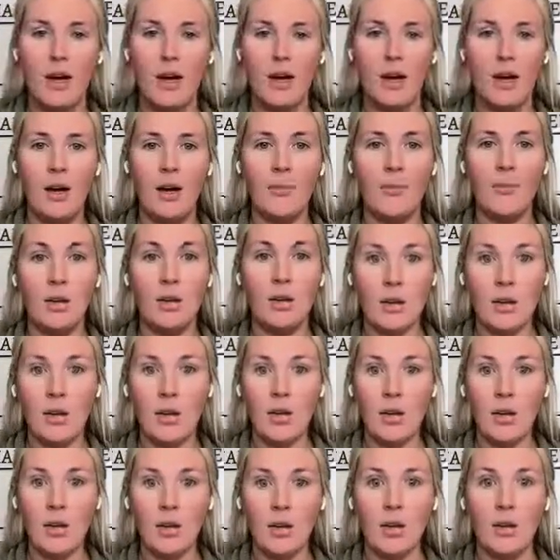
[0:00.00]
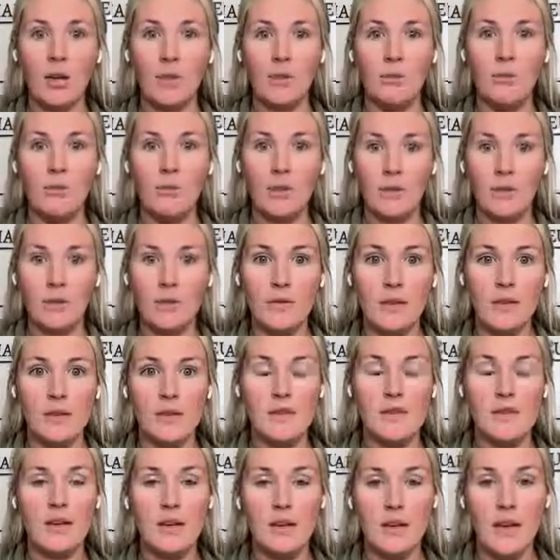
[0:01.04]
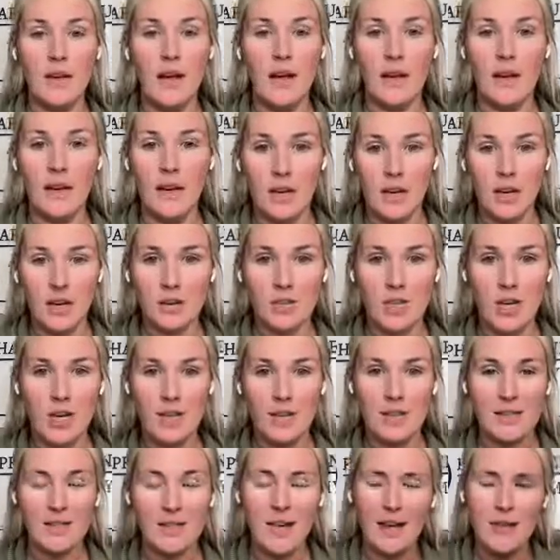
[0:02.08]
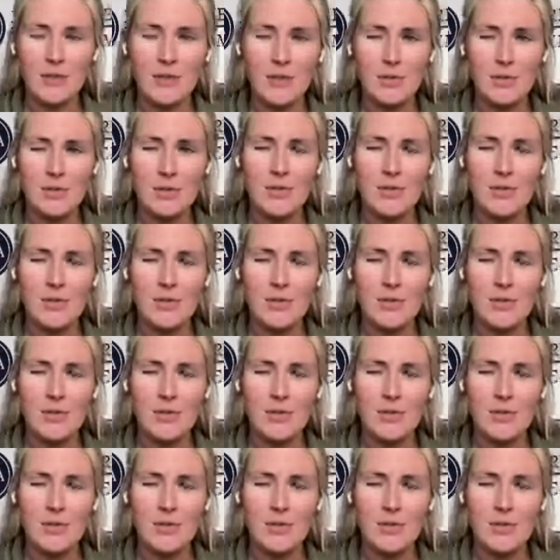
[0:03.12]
a more calm, nervous, and energetic state.